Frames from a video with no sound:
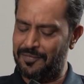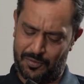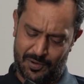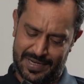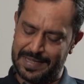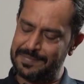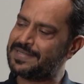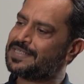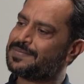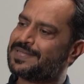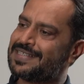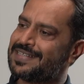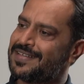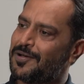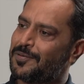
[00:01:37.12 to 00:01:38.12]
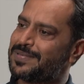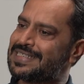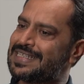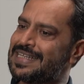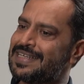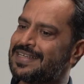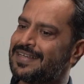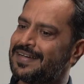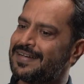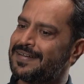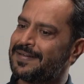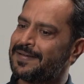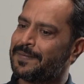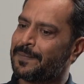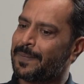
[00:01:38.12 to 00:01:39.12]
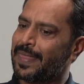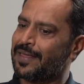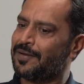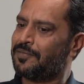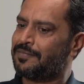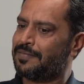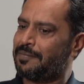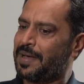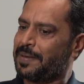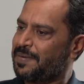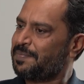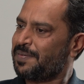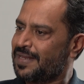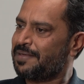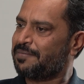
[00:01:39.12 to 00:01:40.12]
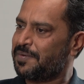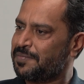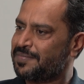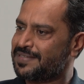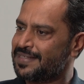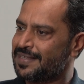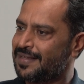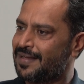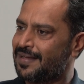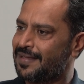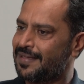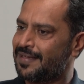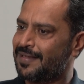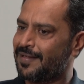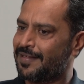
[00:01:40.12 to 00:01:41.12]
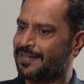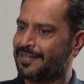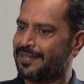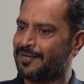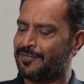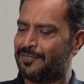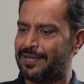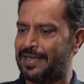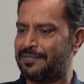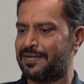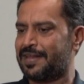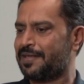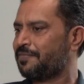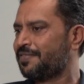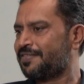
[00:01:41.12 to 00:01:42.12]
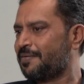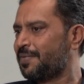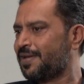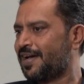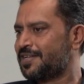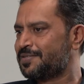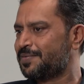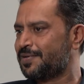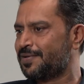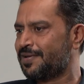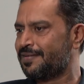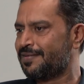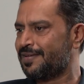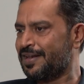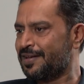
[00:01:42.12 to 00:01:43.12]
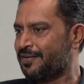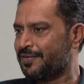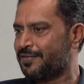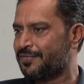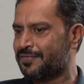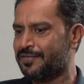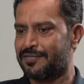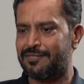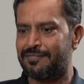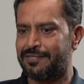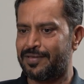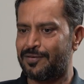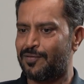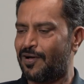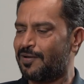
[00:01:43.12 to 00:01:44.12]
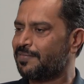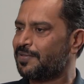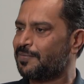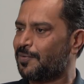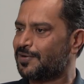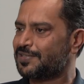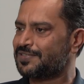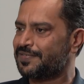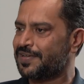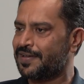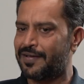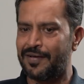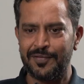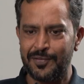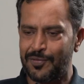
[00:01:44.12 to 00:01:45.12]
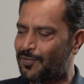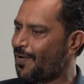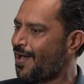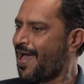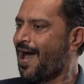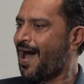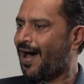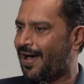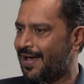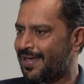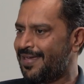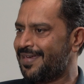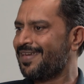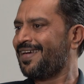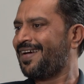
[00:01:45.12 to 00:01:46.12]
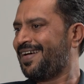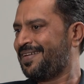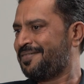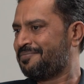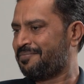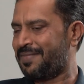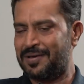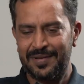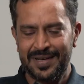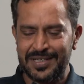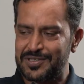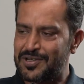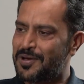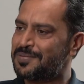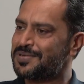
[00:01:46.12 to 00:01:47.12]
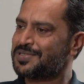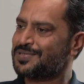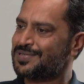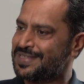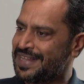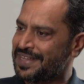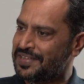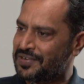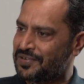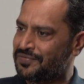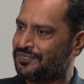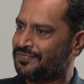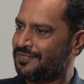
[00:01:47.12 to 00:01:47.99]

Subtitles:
What keeps us busy? Obviously, my people keep me busy. Every time when somebody asks me to introduce you, you call me the boss of Indigo. No, my only job is to take care of